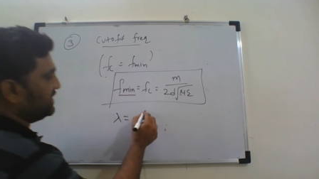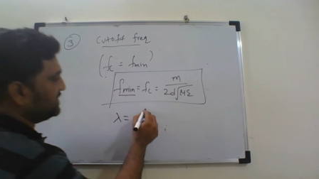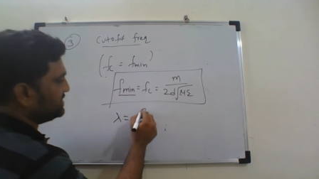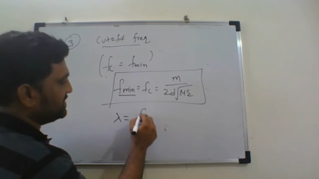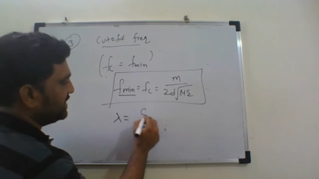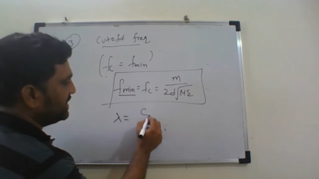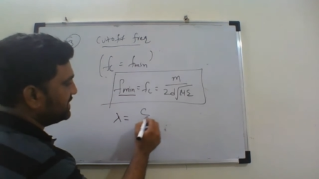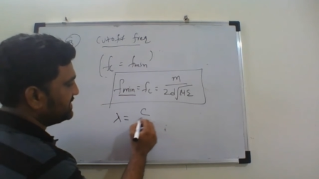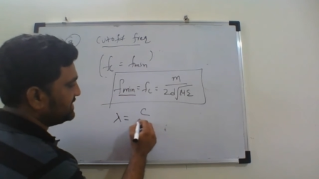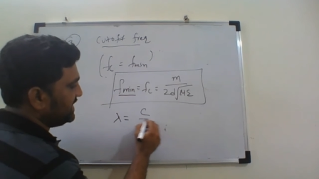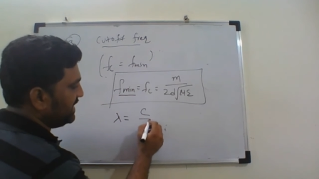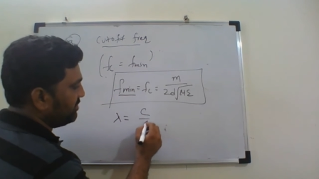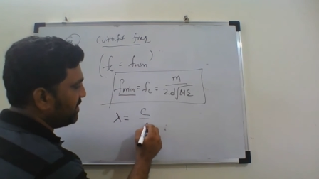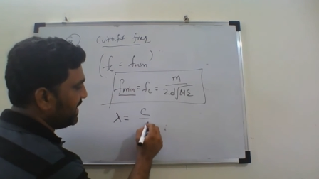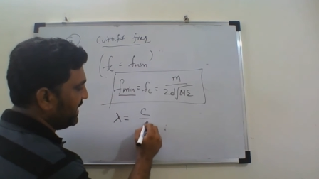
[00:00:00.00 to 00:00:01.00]
is
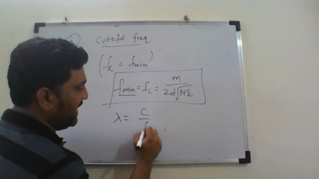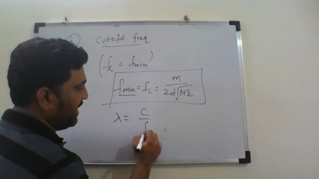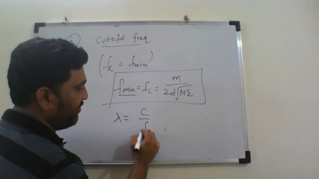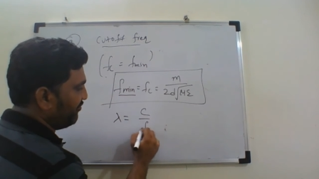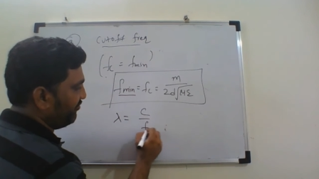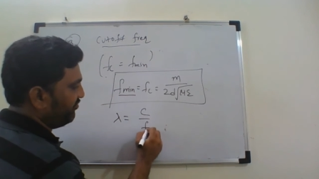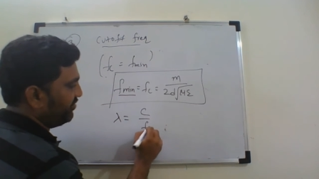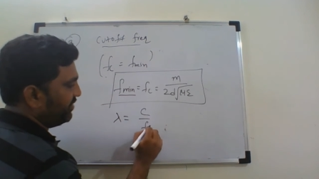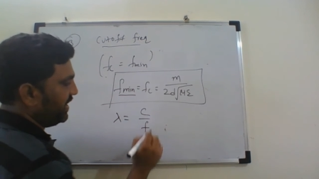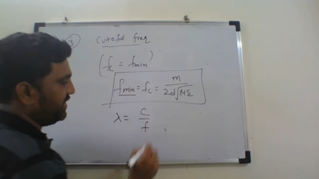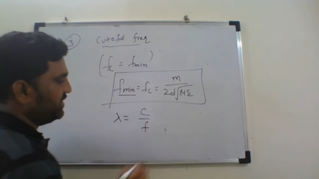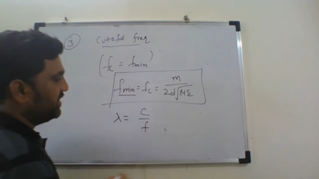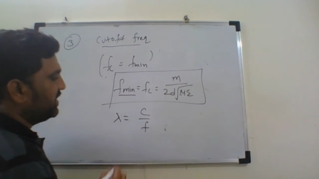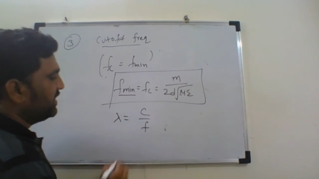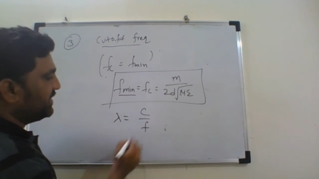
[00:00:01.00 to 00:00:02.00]
c by f,
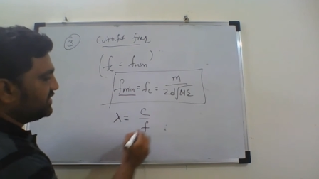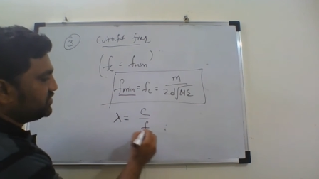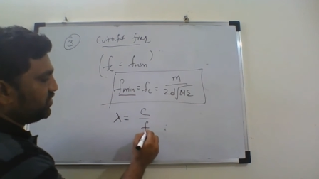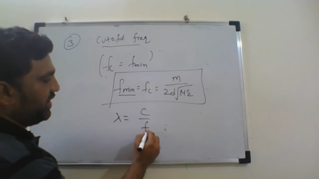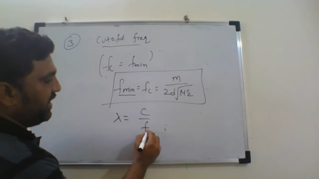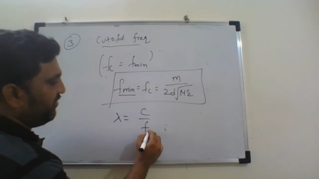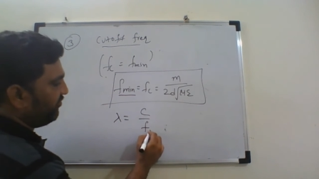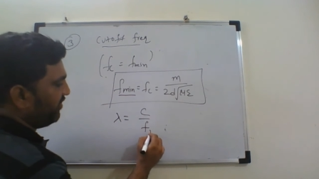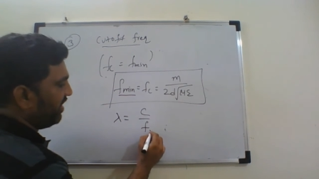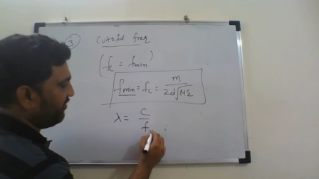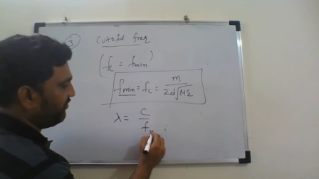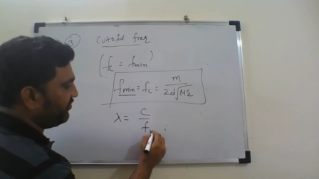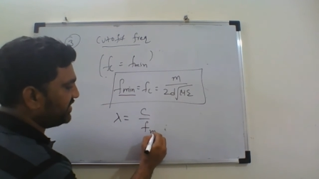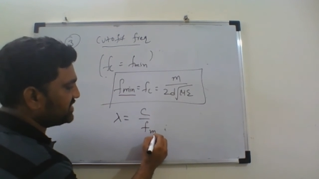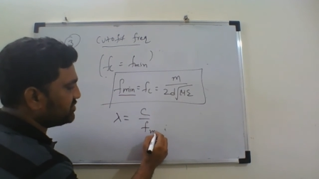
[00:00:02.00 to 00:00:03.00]
right? So if
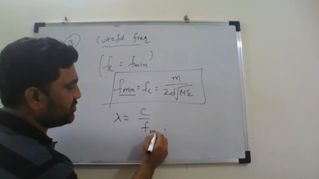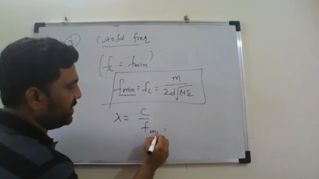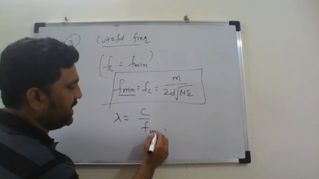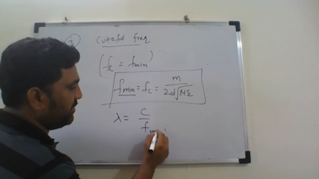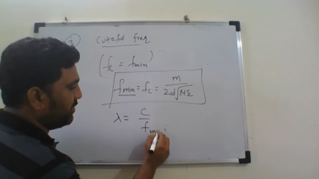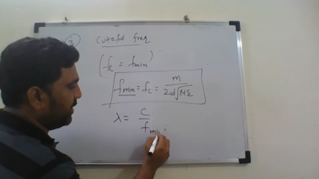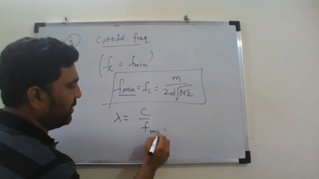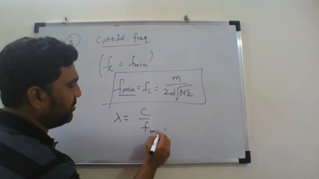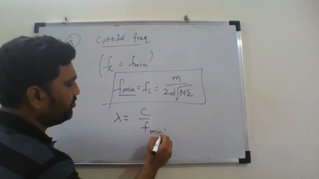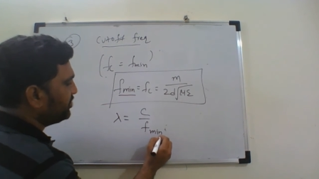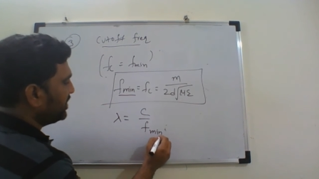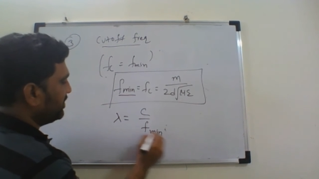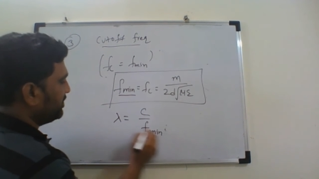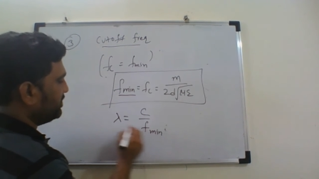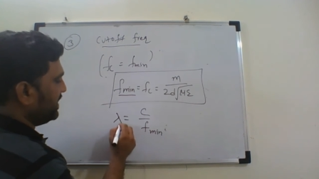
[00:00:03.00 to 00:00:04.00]
f is minimum,
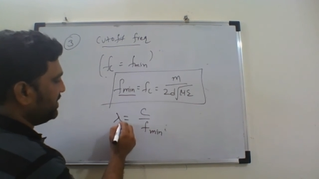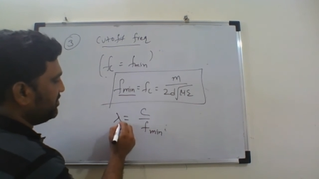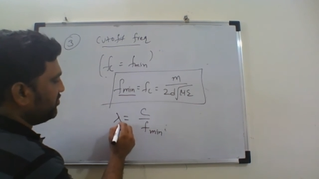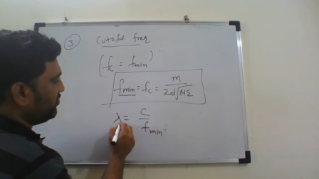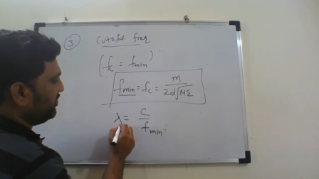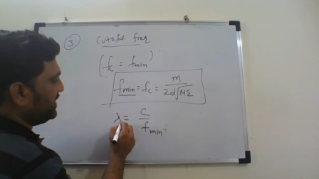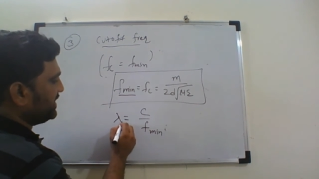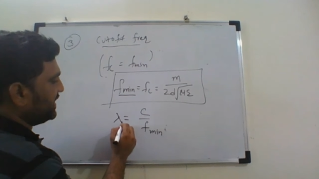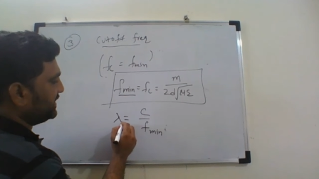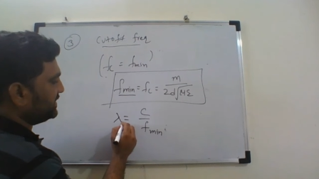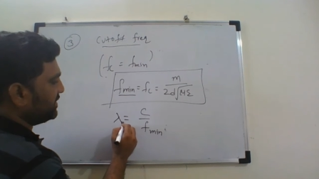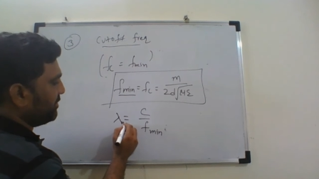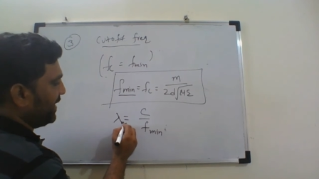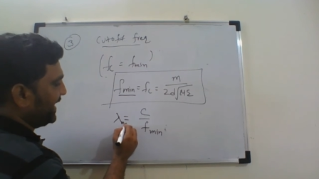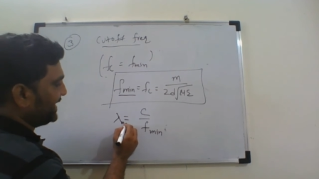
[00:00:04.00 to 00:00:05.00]
then we'll get
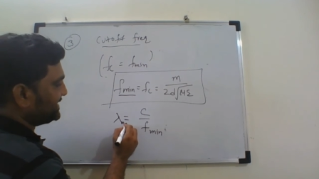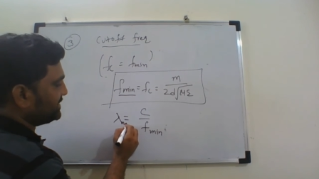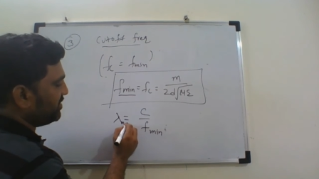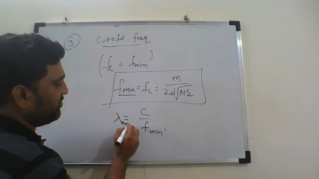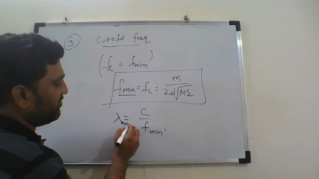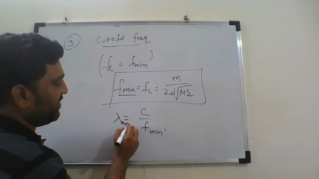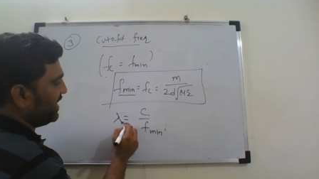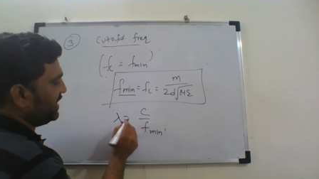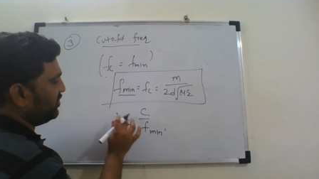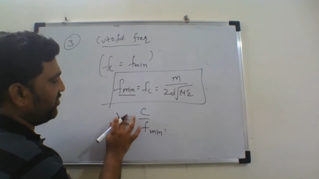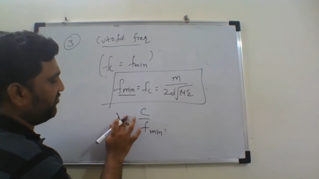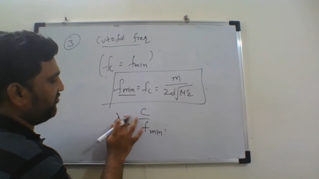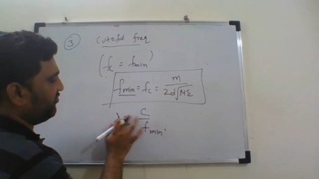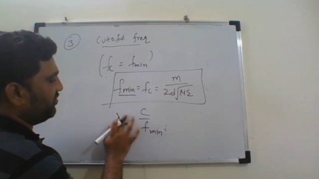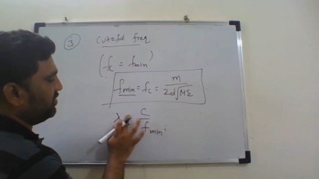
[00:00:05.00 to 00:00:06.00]
the maximum value
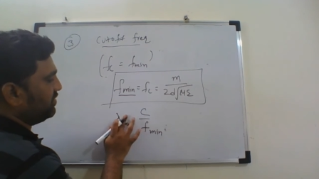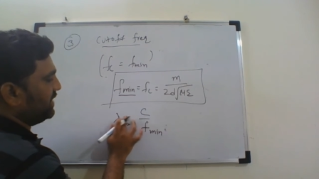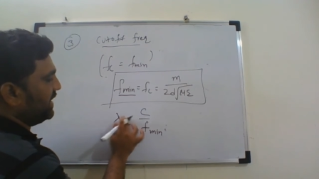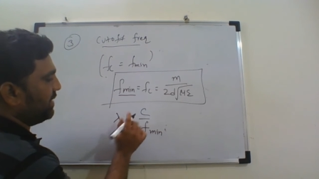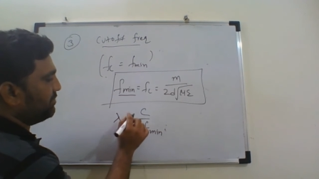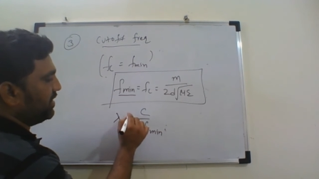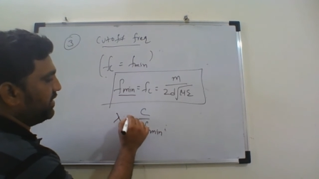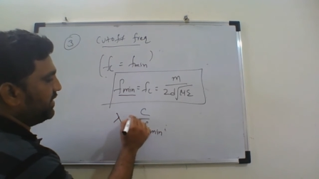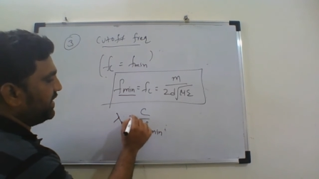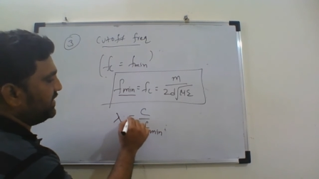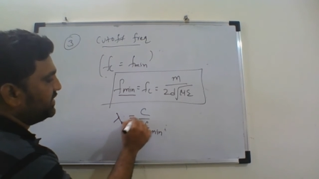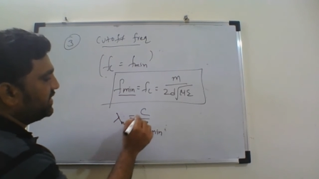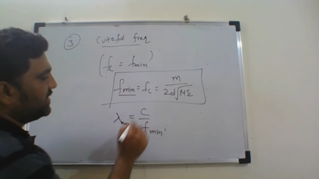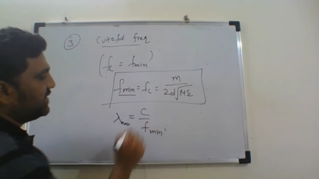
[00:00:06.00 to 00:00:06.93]
of lambda, right?